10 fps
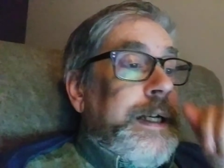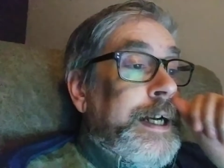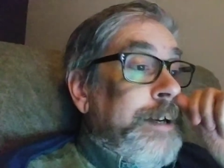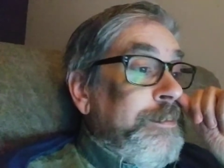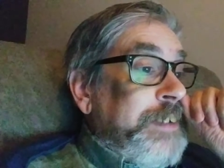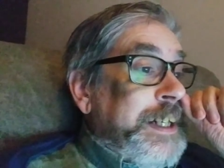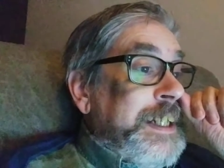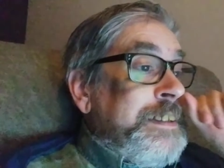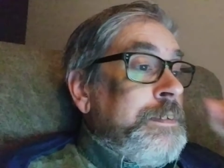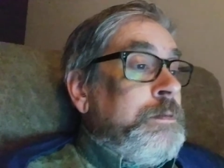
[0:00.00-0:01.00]
I've
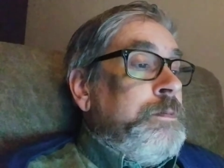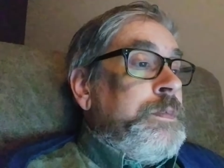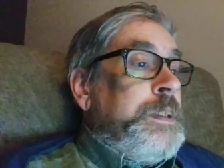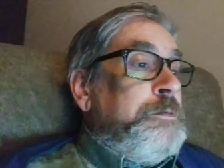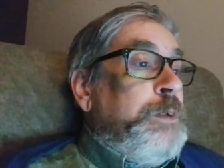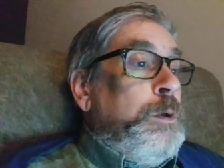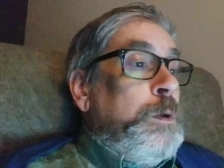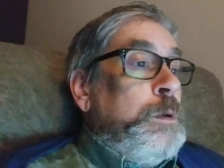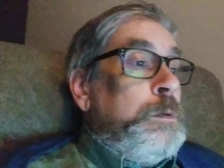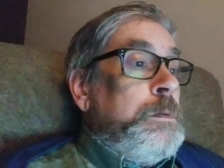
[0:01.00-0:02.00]
got the
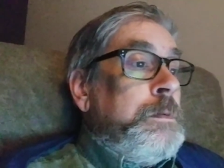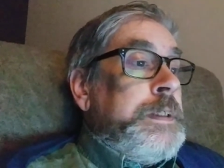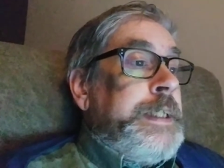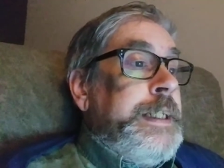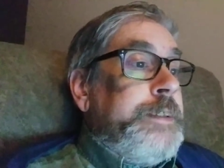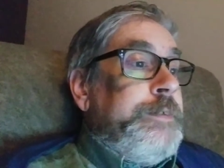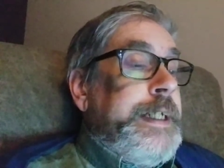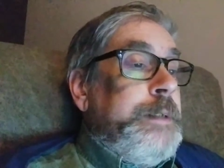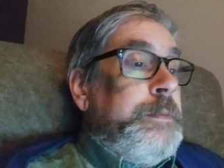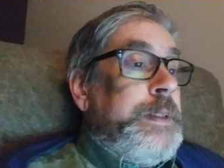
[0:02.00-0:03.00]
full Keith Green,